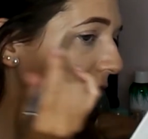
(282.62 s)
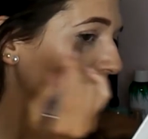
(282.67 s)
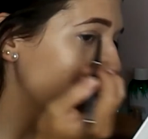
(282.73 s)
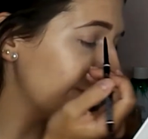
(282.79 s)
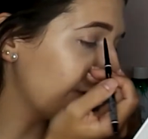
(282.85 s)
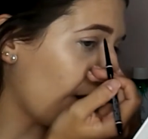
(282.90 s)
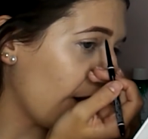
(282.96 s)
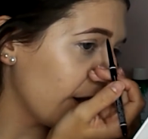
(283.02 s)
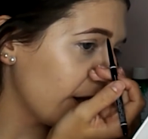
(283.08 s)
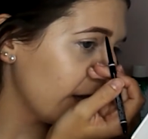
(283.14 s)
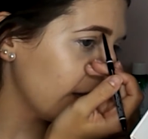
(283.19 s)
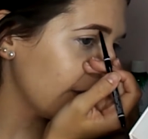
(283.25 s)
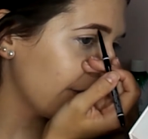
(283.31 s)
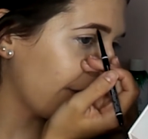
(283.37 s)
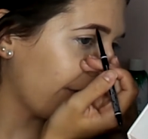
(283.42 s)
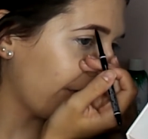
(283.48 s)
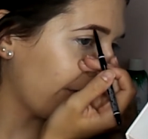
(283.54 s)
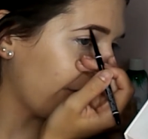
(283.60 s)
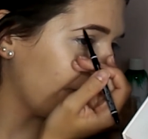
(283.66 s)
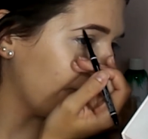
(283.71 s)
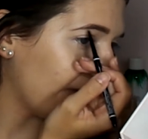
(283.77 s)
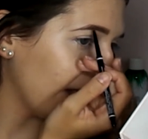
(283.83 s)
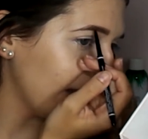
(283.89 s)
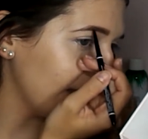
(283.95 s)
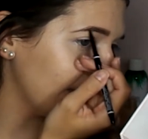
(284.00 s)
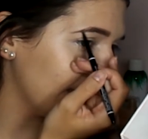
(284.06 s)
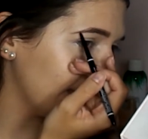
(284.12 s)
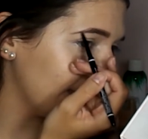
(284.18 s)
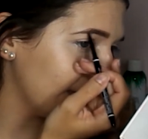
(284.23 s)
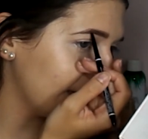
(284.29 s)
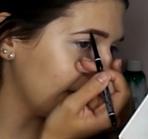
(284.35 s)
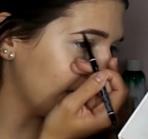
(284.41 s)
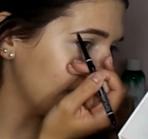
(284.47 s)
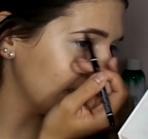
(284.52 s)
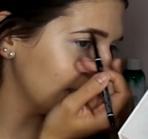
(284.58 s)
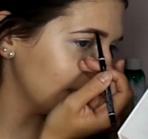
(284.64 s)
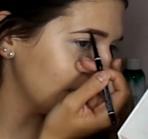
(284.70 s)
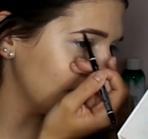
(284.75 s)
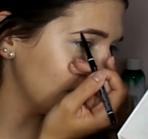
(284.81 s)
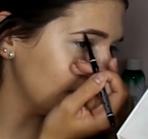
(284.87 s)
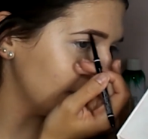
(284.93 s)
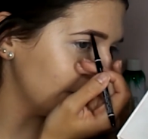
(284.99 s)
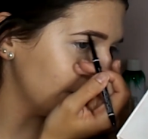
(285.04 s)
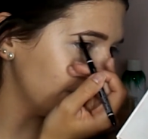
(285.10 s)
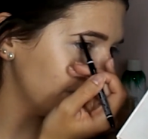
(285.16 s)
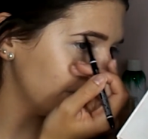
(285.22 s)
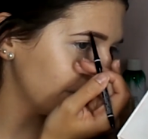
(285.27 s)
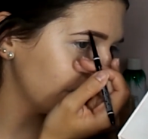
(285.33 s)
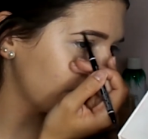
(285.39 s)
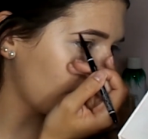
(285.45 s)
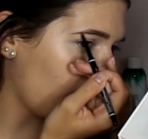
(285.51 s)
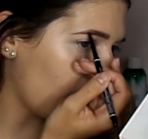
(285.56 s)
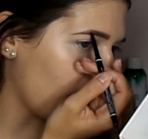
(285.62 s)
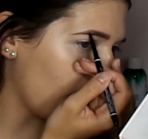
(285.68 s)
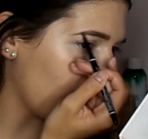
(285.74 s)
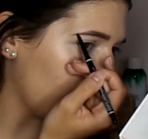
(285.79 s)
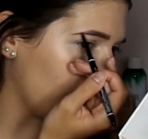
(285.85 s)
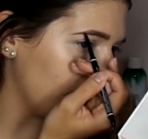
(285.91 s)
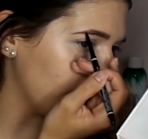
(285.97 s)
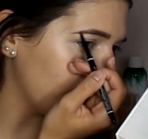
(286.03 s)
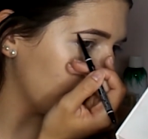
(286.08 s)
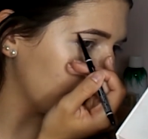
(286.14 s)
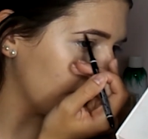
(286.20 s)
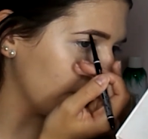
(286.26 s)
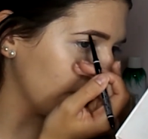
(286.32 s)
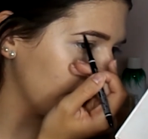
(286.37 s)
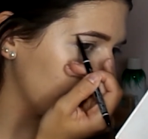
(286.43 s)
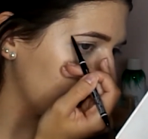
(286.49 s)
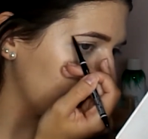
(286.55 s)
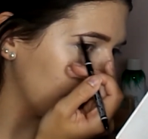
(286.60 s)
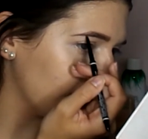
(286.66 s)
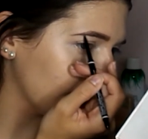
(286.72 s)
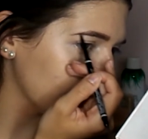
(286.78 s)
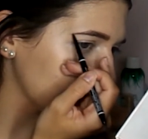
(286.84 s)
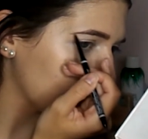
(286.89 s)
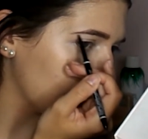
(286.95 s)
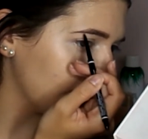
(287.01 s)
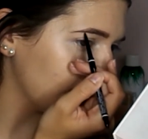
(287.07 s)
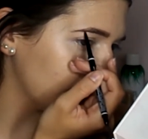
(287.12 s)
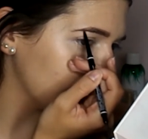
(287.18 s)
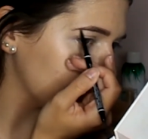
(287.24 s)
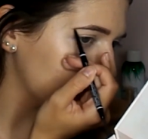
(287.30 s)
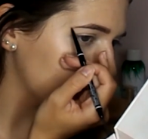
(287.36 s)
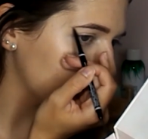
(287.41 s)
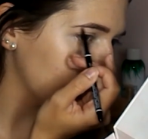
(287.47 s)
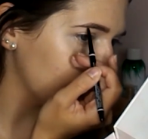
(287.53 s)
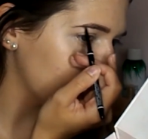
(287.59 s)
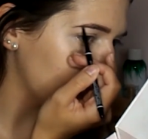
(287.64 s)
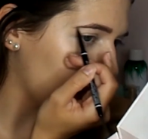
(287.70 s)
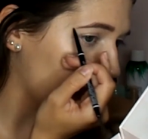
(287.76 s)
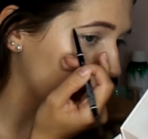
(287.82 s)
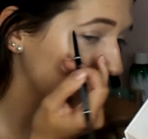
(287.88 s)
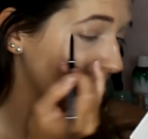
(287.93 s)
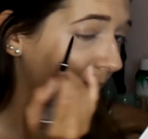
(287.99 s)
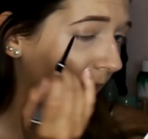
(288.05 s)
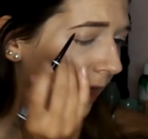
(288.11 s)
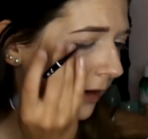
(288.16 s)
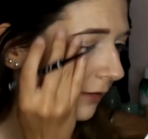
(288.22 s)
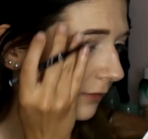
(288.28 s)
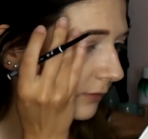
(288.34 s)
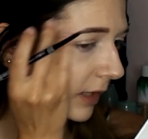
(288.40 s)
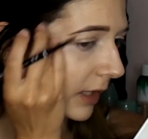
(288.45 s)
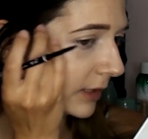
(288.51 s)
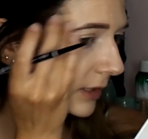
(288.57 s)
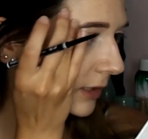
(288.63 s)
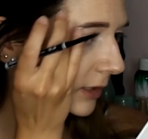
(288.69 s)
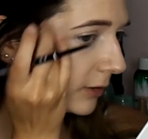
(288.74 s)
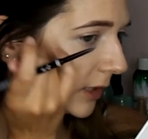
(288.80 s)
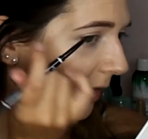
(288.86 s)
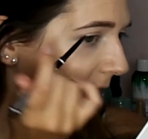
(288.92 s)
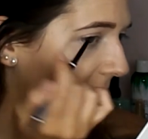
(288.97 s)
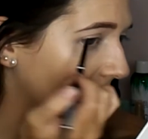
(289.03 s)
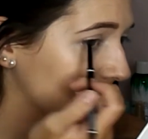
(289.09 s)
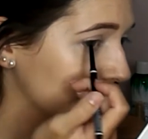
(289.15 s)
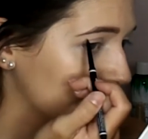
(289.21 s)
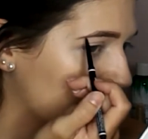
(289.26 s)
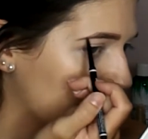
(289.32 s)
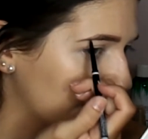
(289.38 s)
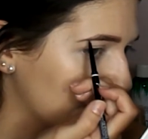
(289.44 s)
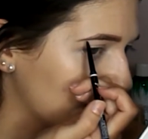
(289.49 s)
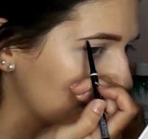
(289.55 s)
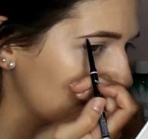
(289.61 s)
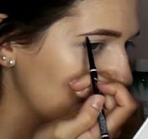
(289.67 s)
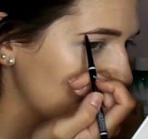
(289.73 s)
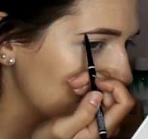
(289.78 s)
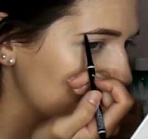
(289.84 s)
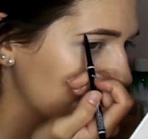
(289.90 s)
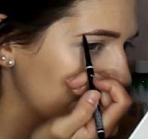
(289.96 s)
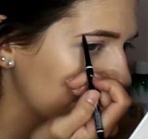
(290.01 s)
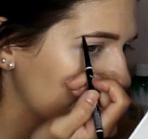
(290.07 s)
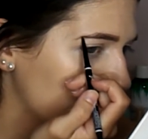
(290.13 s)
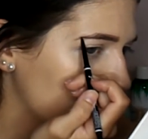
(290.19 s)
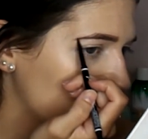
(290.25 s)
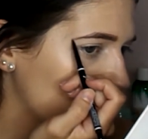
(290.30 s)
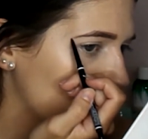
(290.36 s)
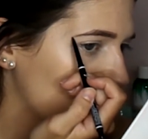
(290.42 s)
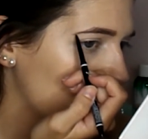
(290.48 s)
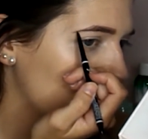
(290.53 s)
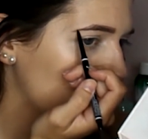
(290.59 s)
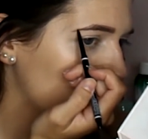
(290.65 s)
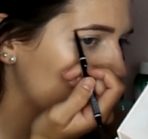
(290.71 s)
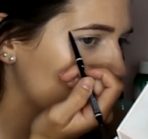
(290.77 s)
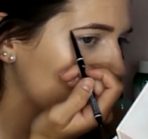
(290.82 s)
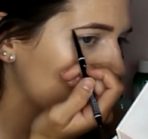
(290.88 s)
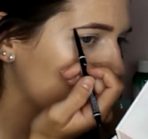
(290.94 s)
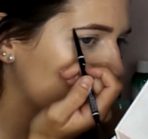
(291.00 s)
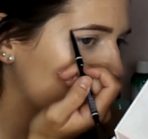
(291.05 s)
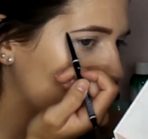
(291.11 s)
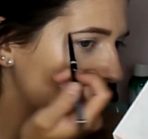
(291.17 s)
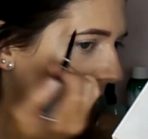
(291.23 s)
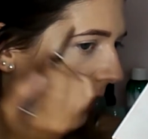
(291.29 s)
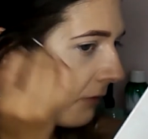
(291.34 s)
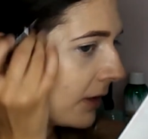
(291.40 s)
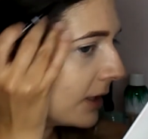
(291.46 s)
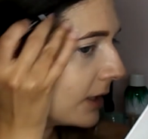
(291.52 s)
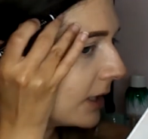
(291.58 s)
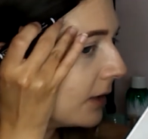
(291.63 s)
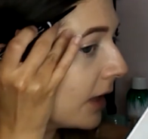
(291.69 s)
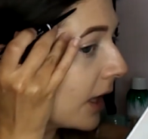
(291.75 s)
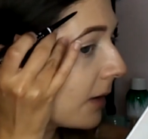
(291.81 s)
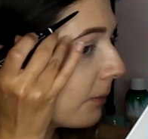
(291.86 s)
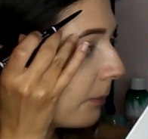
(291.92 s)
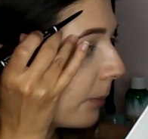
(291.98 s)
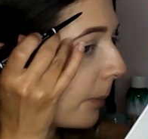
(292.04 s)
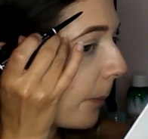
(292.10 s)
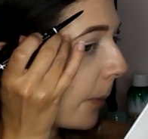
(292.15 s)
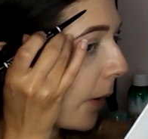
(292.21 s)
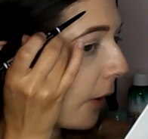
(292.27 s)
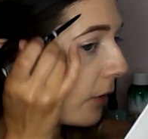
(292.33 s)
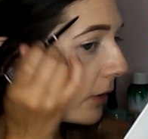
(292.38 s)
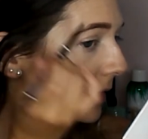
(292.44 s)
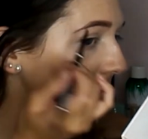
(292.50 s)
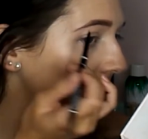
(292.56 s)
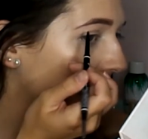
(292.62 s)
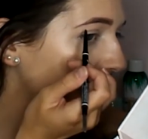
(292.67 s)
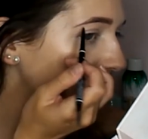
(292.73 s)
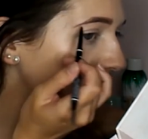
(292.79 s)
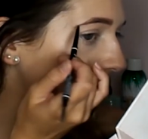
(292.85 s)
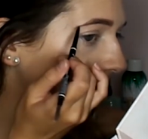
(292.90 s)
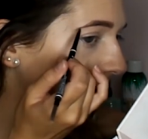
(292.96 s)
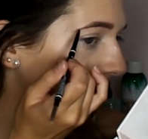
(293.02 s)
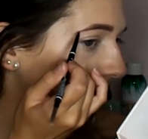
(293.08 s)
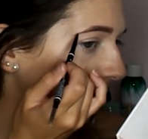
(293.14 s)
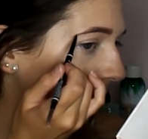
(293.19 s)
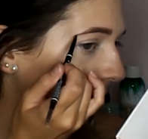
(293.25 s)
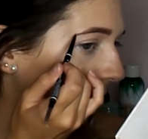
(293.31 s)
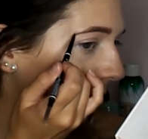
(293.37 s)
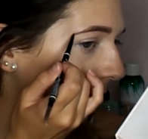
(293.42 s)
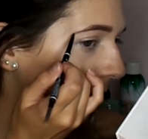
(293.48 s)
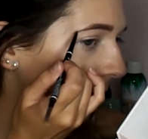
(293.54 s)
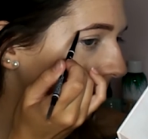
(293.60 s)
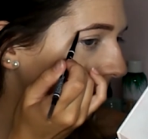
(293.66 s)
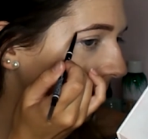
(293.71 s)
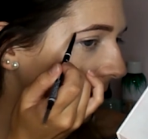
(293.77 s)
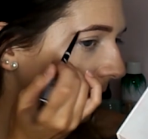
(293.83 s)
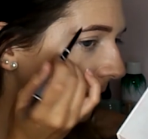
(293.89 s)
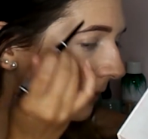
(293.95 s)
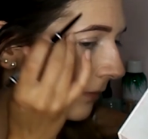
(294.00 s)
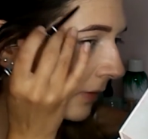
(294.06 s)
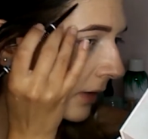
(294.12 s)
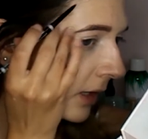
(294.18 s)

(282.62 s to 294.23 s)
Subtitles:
Regarding the fight that they got into, I mean, I'm not really on either side because I'm not that invested or care that much. But I definitely see like both sides of like the argument.